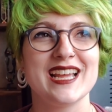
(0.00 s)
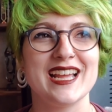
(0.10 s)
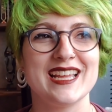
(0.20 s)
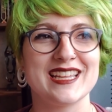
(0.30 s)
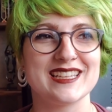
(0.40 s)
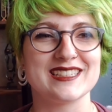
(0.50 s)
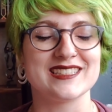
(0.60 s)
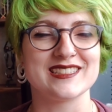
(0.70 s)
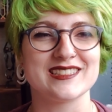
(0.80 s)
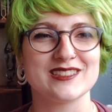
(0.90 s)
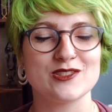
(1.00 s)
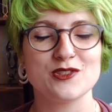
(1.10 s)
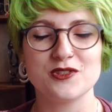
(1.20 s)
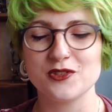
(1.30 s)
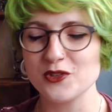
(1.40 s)
and
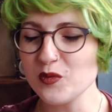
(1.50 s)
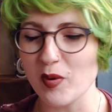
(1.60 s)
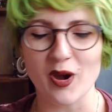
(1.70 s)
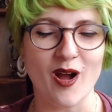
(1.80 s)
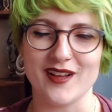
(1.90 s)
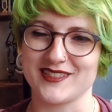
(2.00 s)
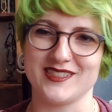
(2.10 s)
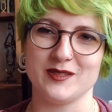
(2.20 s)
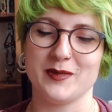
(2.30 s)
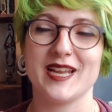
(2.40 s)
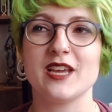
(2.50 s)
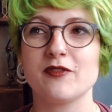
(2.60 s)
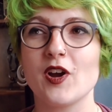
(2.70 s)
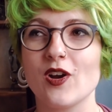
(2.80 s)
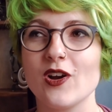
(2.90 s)
super awesome. And I've
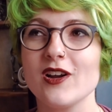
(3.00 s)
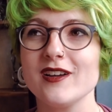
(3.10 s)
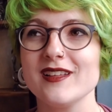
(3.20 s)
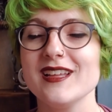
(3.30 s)
heard